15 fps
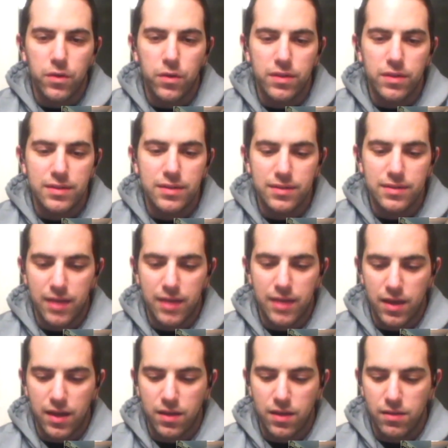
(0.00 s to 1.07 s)
that this is
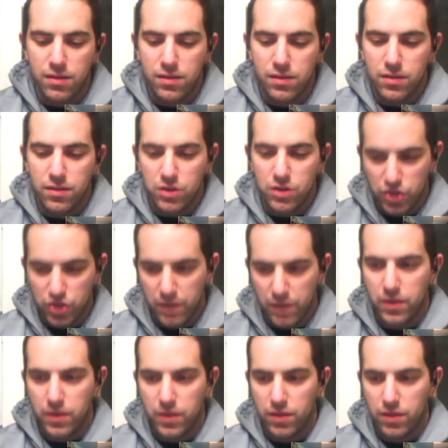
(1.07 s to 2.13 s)
a
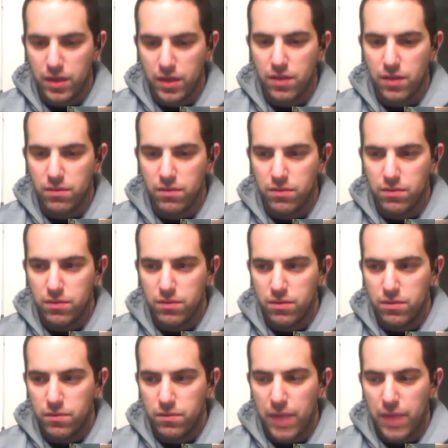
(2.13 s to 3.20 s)
legitimately
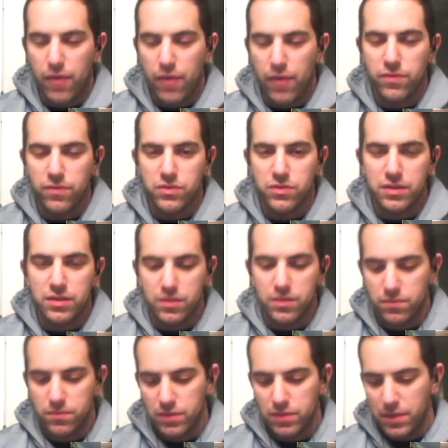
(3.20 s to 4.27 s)
powerful
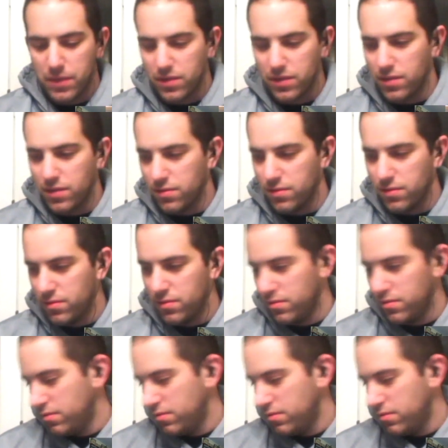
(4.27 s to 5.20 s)
system. Does that make sense?